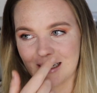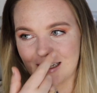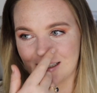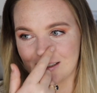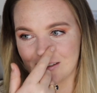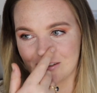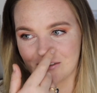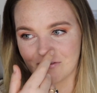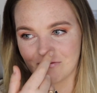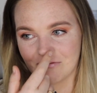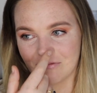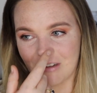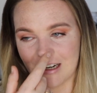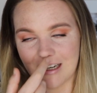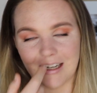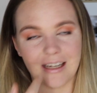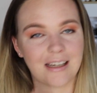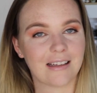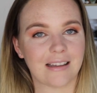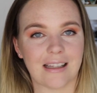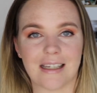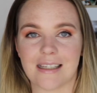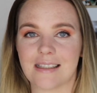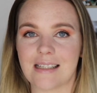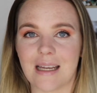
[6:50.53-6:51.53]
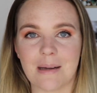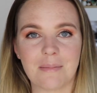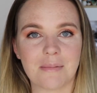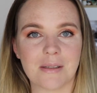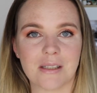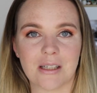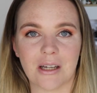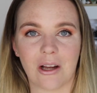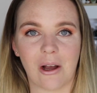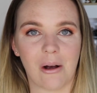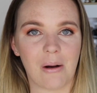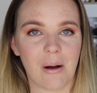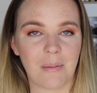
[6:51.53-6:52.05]
It regularly seems
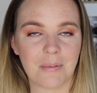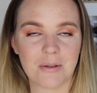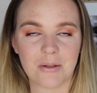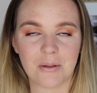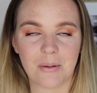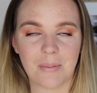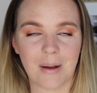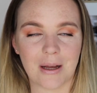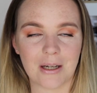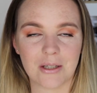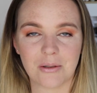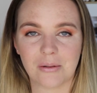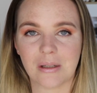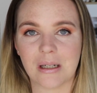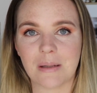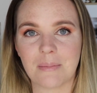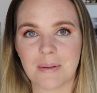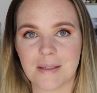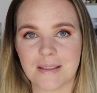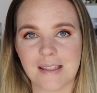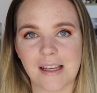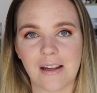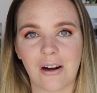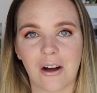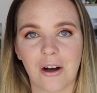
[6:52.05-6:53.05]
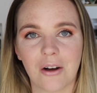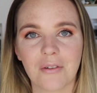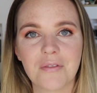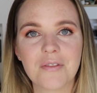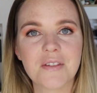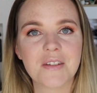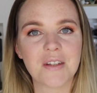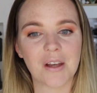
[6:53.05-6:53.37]
to go up to about 20% off.